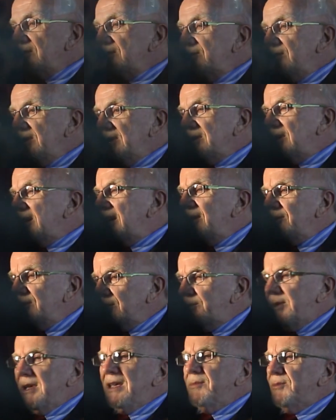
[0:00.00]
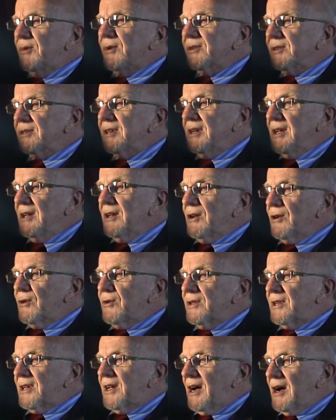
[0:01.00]
in Australia, other peoples
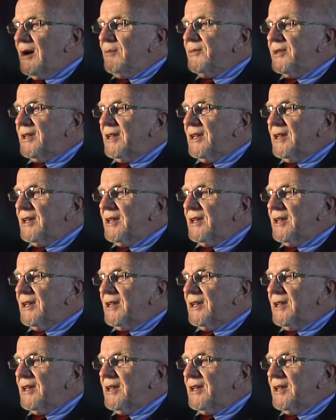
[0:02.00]
could come